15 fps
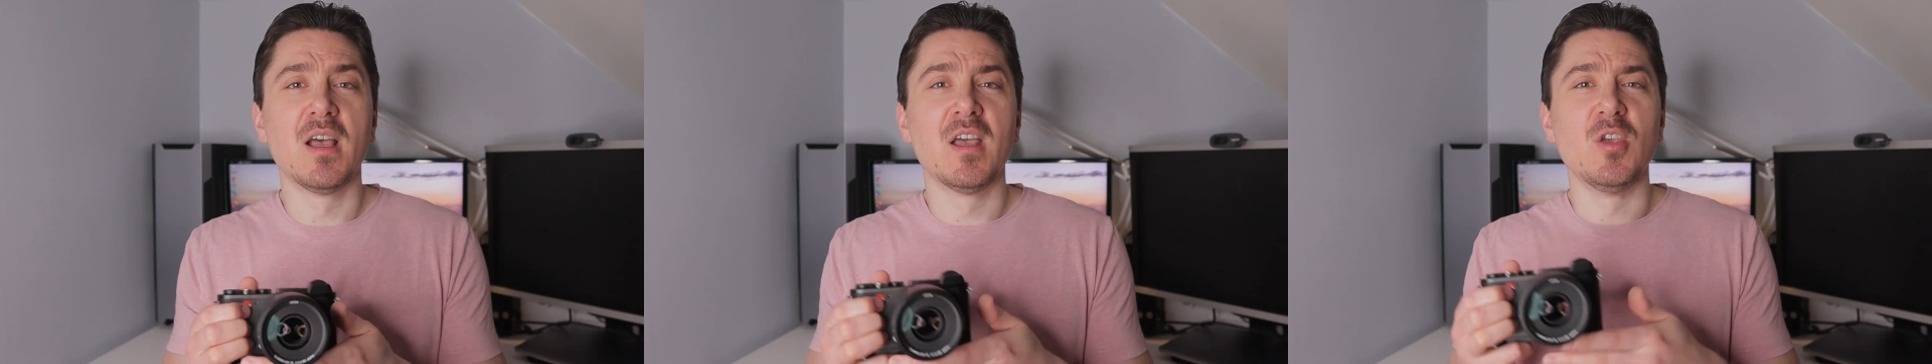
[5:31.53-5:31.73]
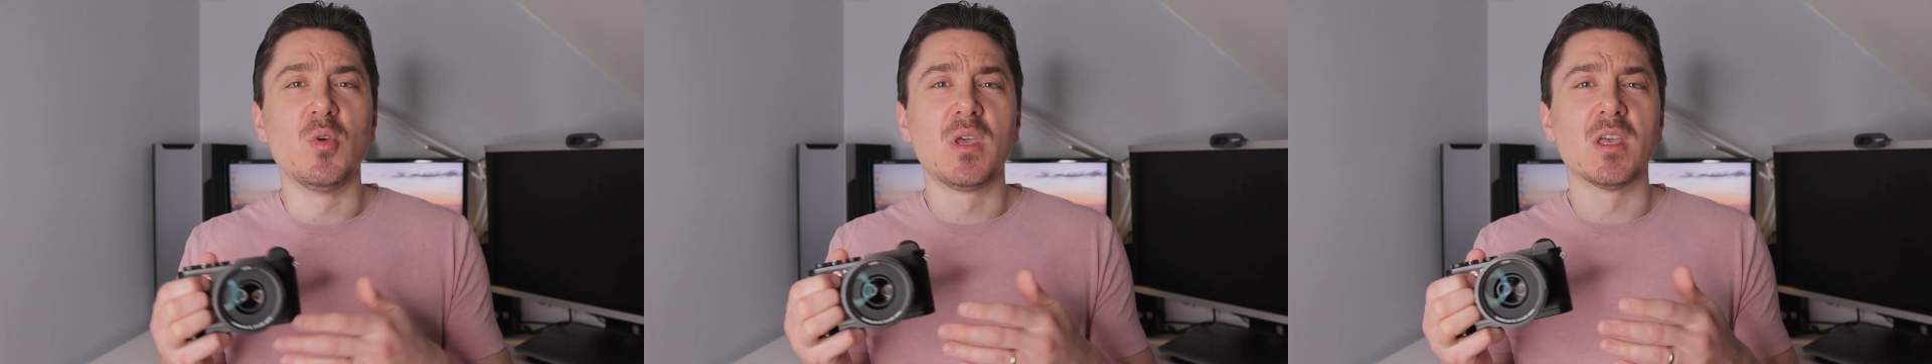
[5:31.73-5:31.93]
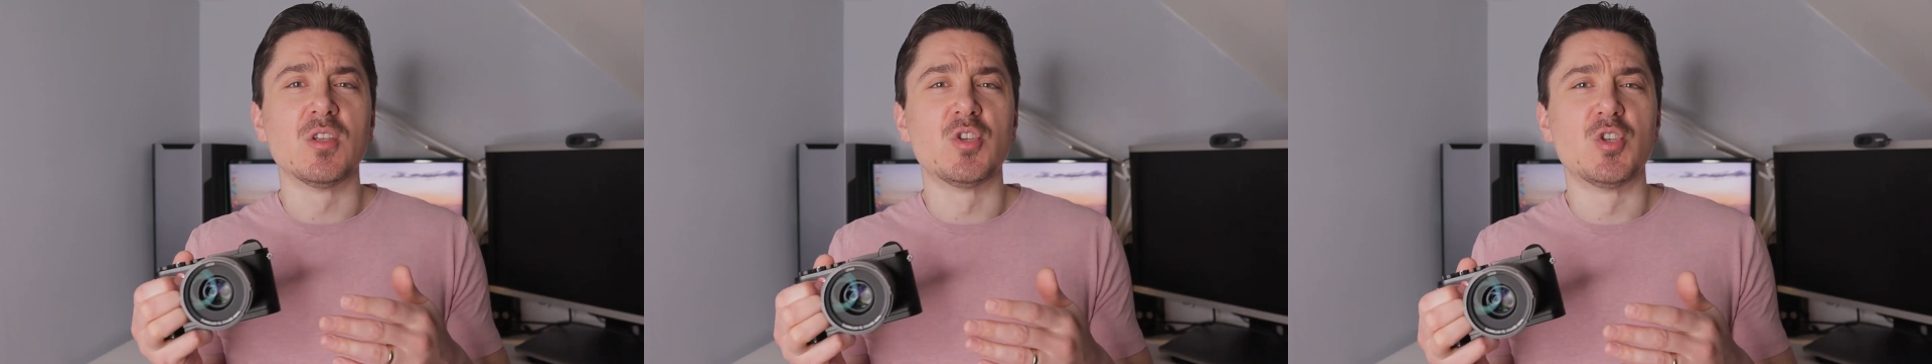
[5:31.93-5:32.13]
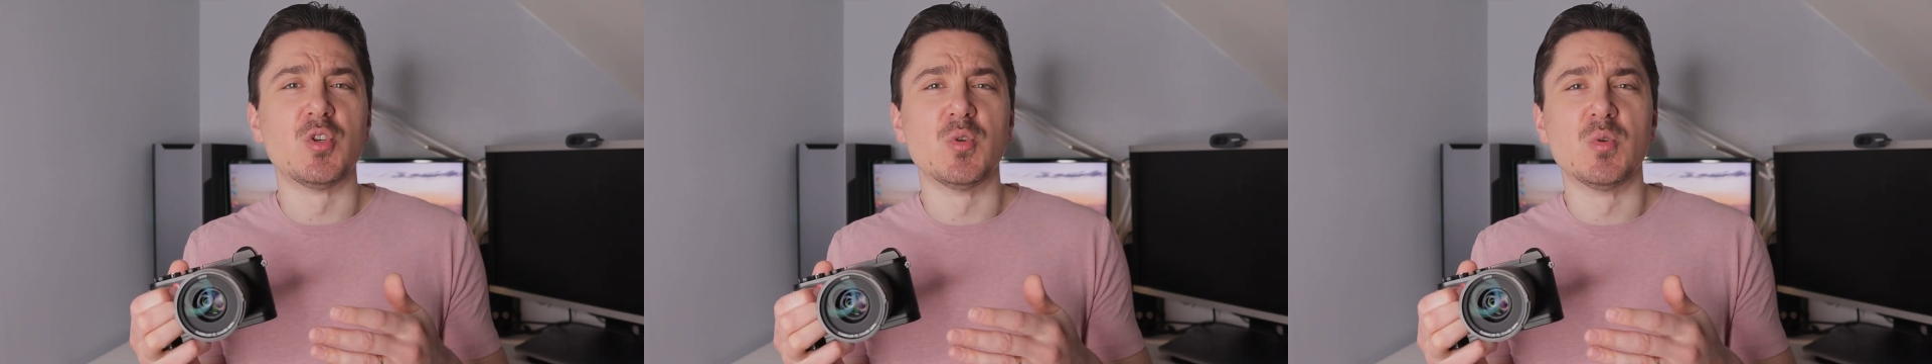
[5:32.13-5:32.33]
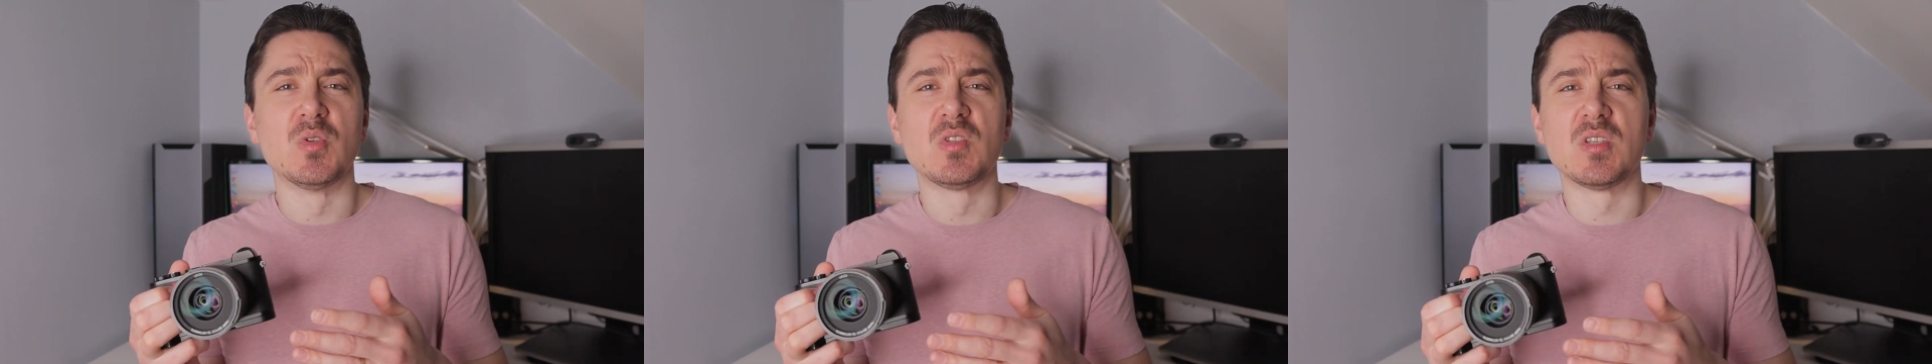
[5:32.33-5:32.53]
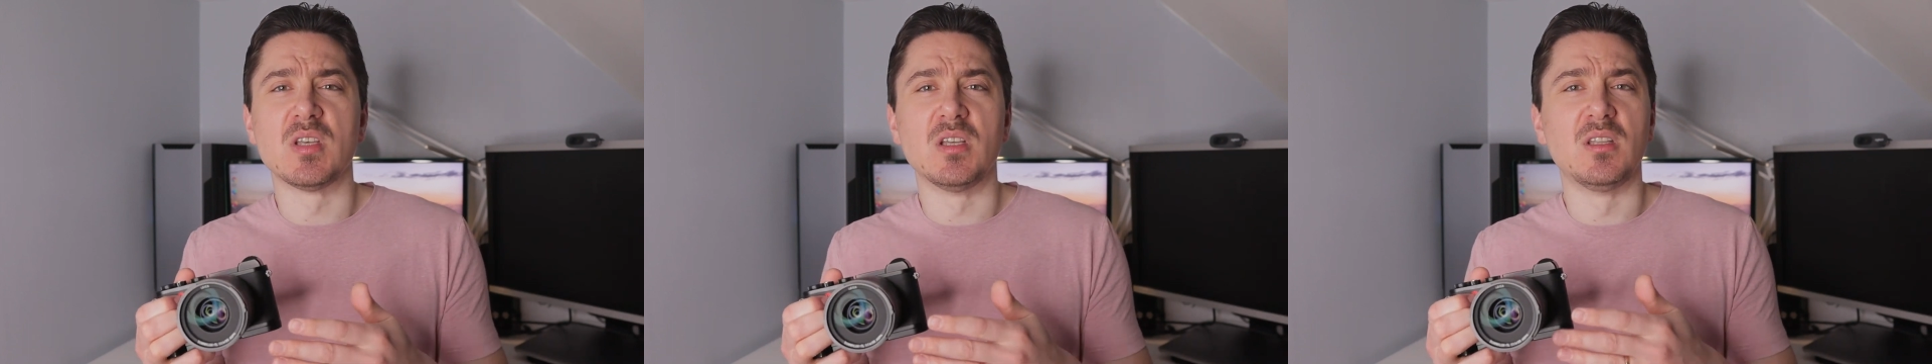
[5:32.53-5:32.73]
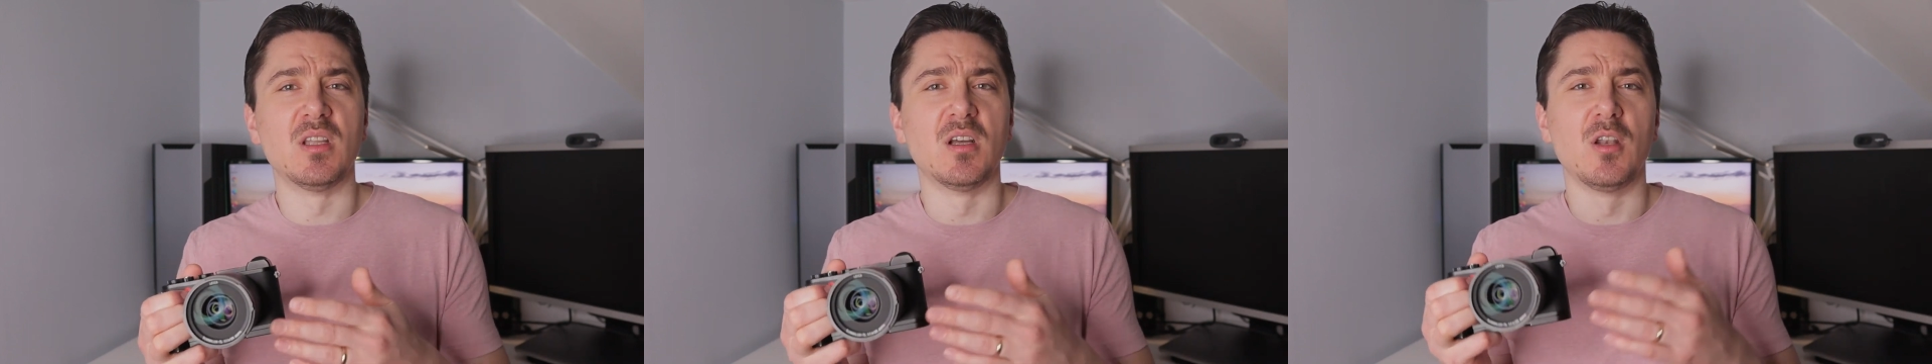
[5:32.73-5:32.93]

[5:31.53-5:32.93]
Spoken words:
you can choose the